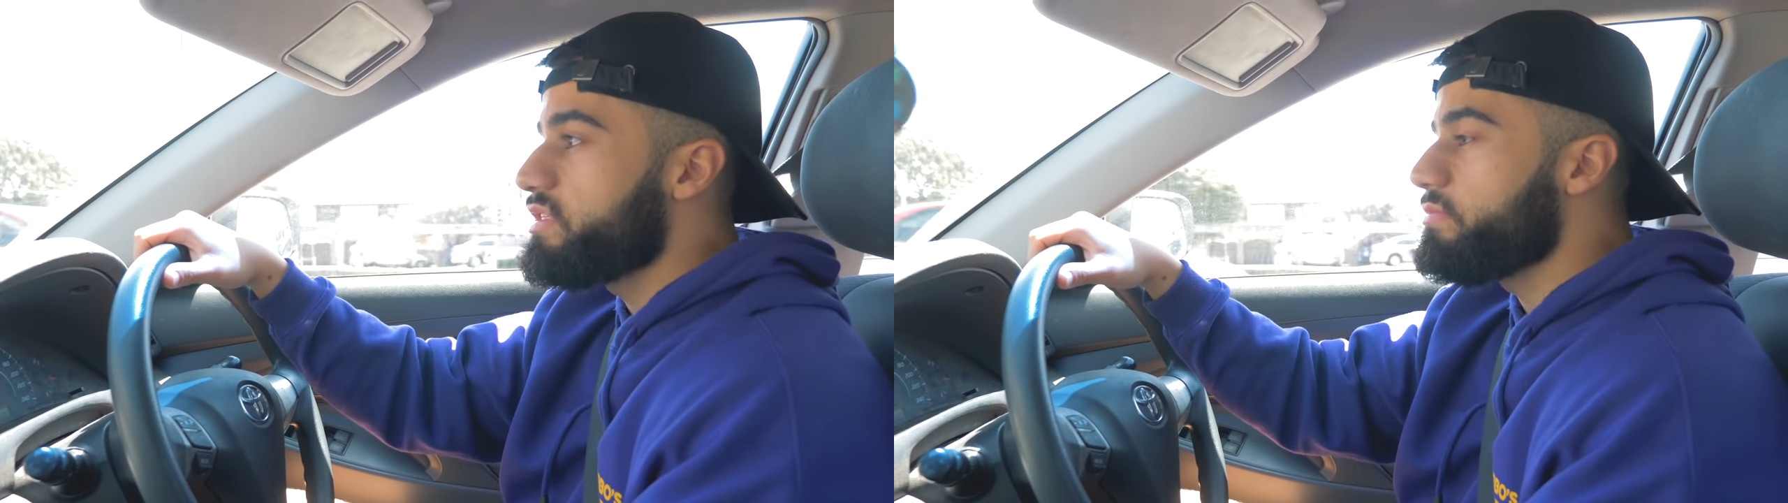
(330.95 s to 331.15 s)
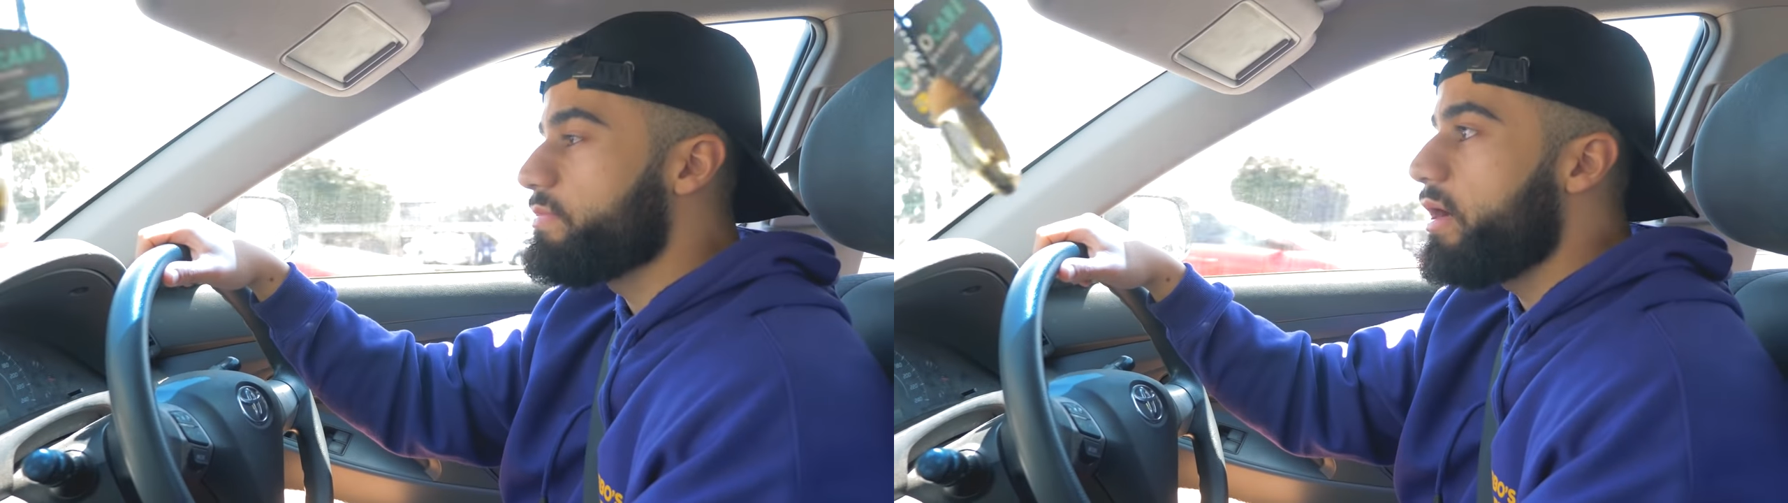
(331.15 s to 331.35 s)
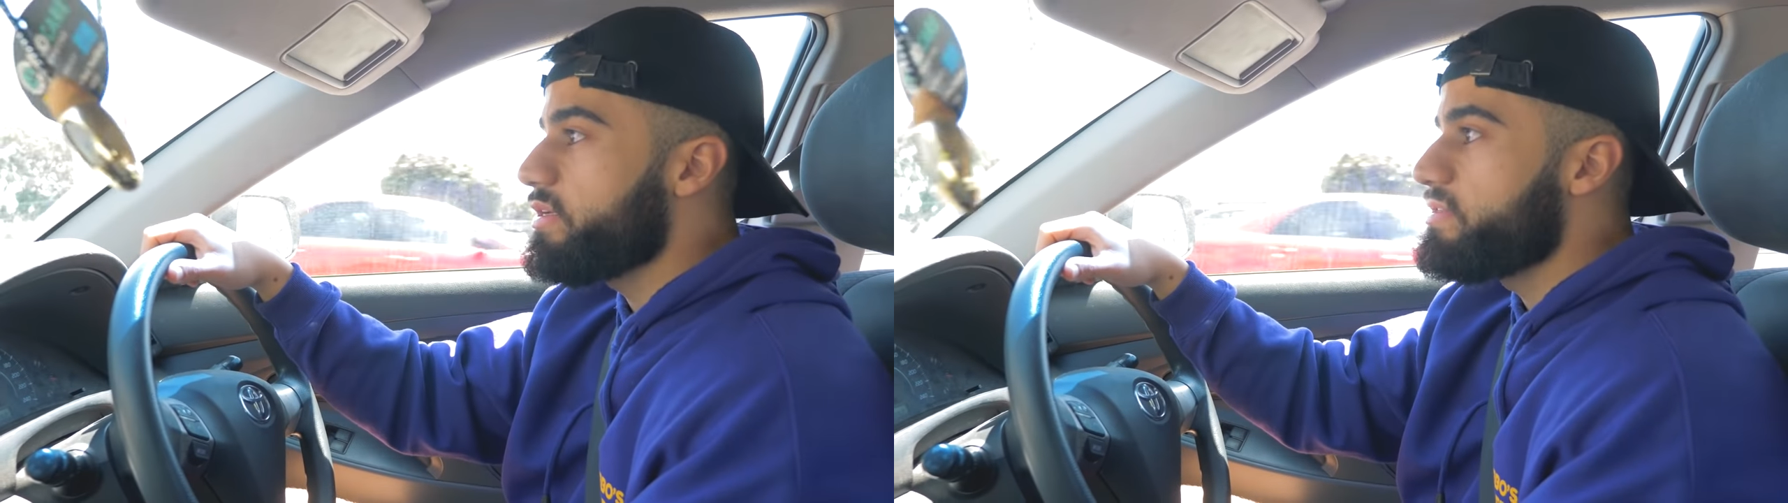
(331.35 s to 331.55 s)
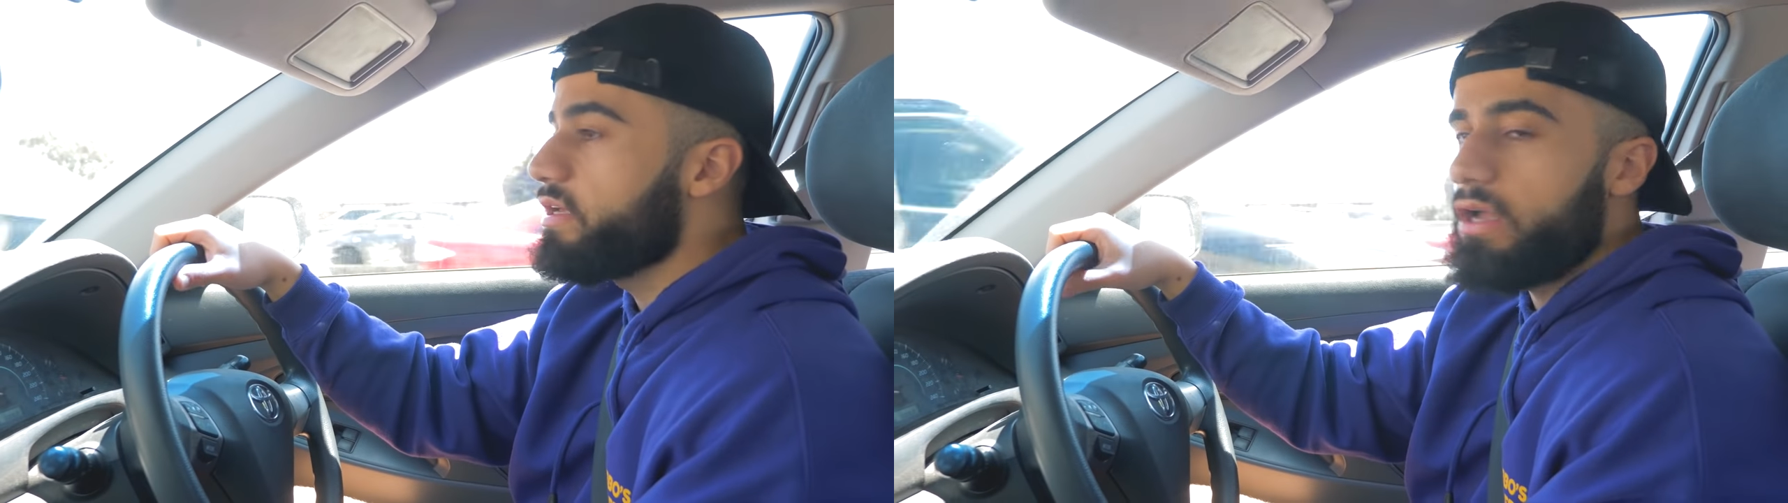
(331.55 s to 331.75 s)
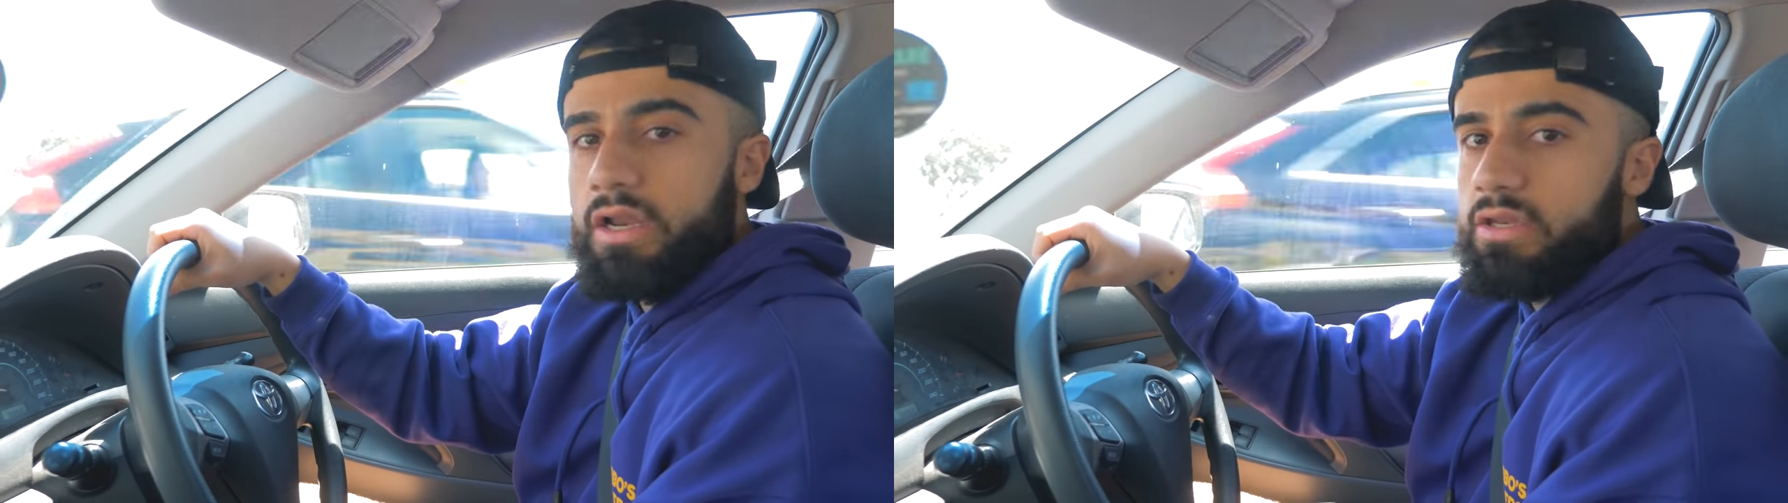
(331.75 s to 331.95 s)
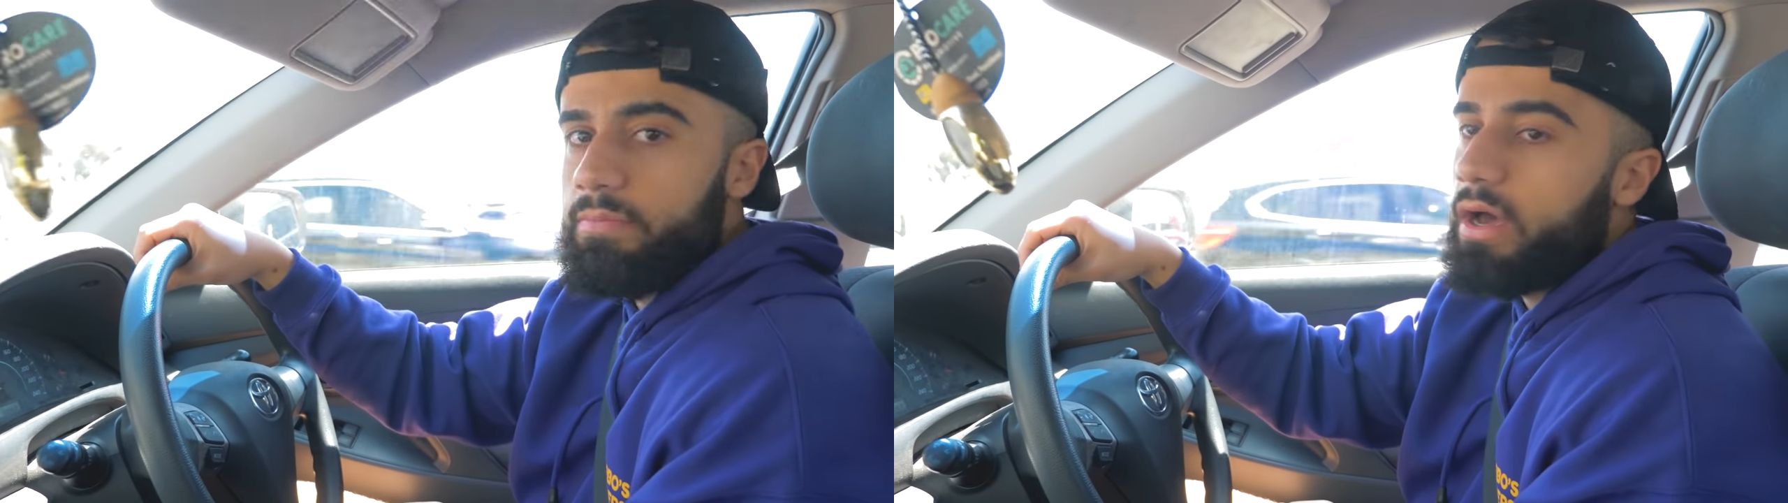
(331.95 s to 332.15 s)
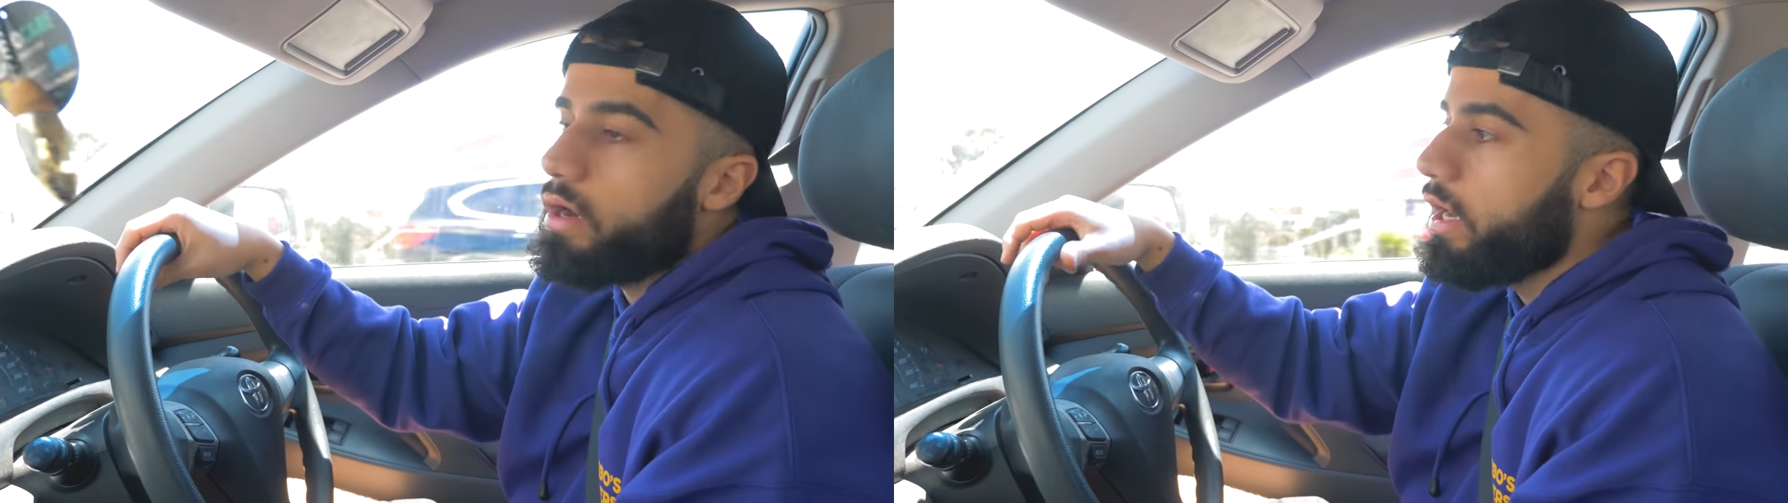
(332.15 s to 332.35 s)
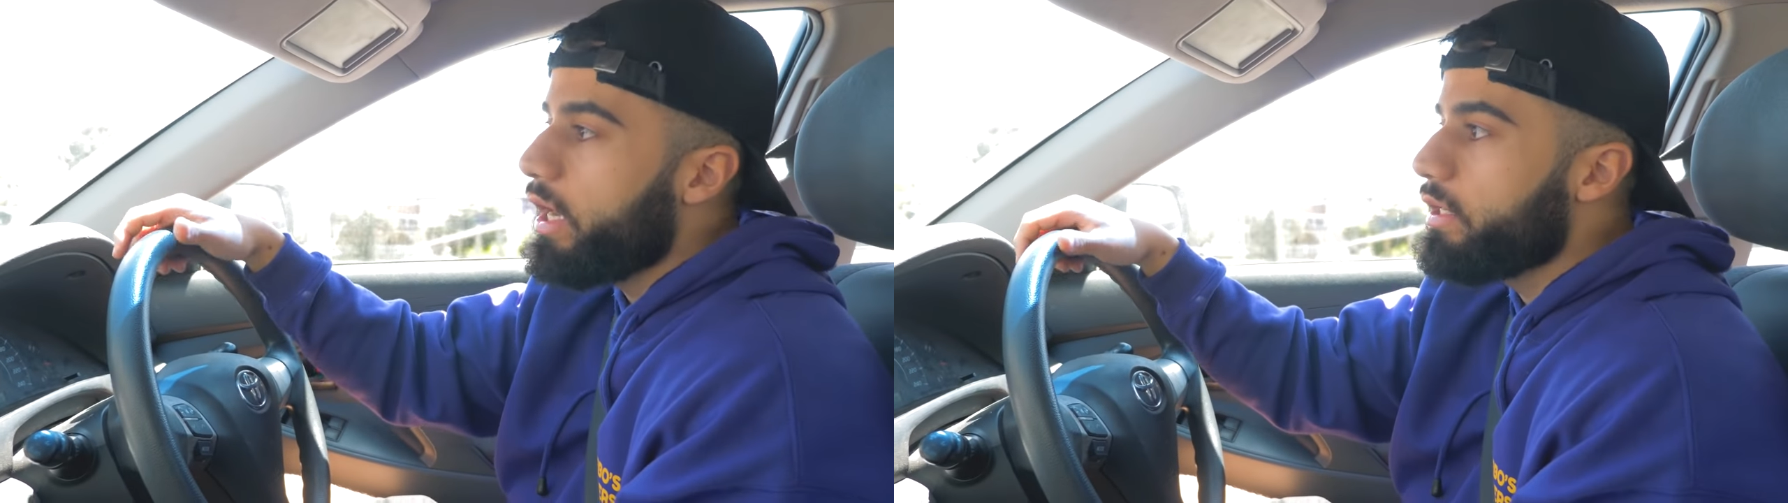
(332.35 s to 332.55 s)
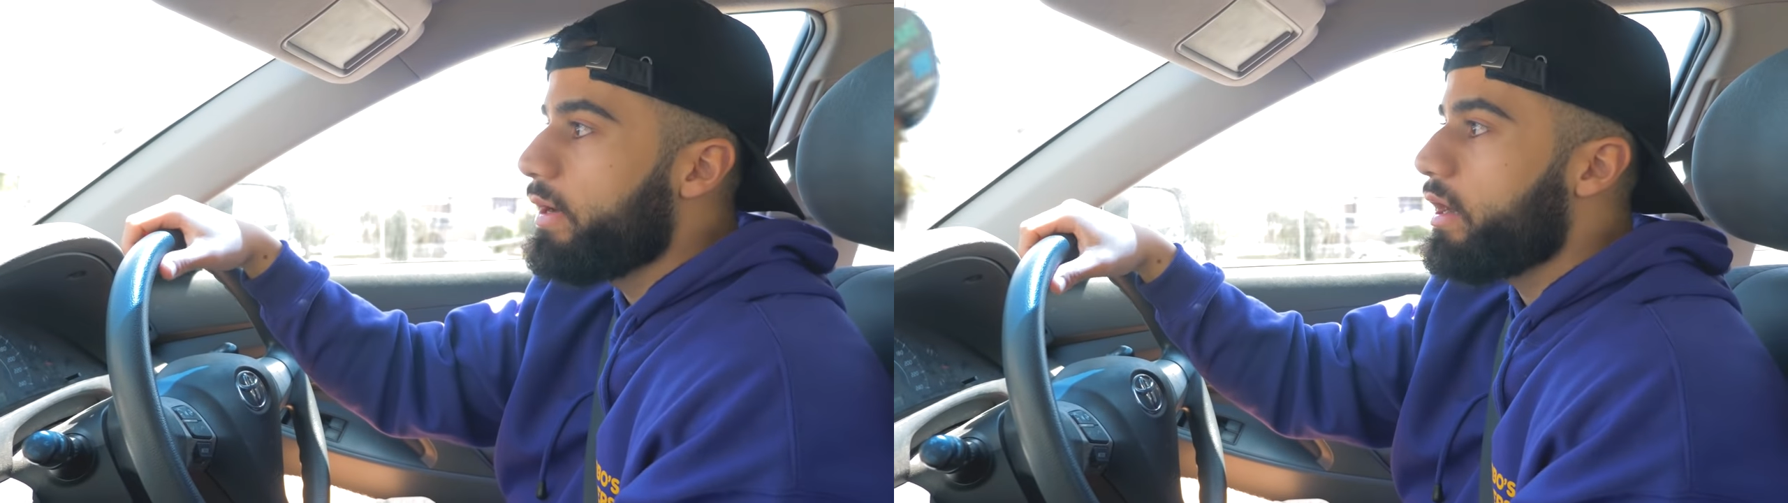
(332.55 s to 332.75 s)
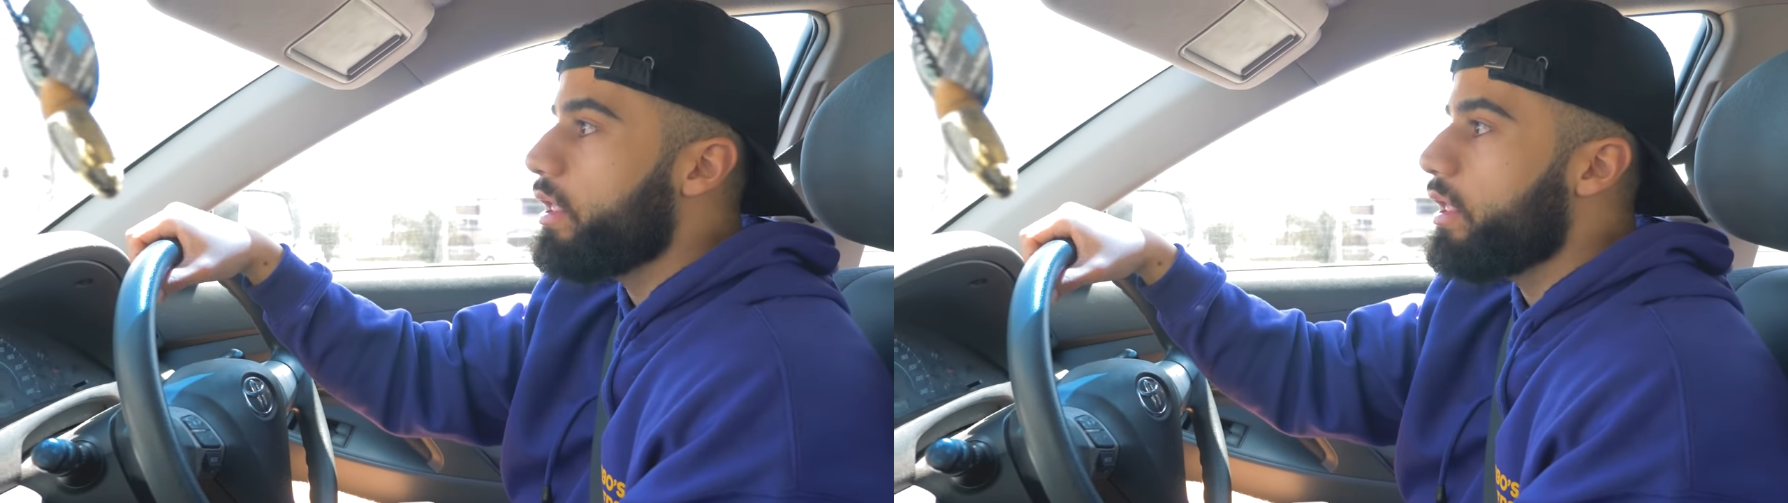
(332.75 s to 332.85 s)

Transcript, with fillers: some spices like onion powder, garlic powder,